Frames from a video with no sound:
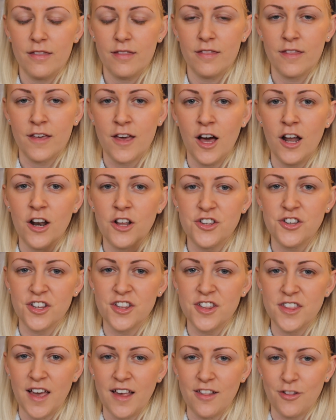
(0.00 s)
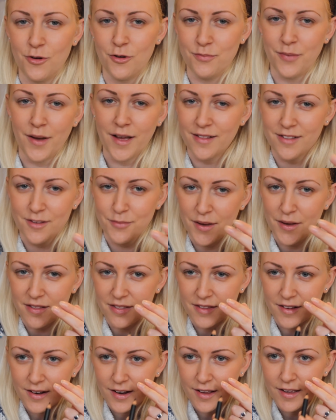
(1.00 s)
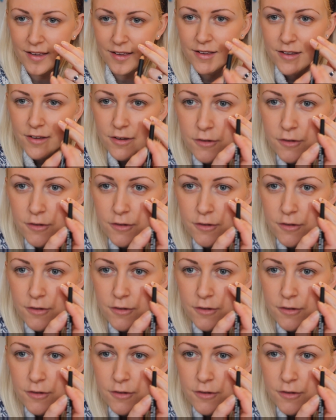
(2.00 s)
the colour just stays on better, basically.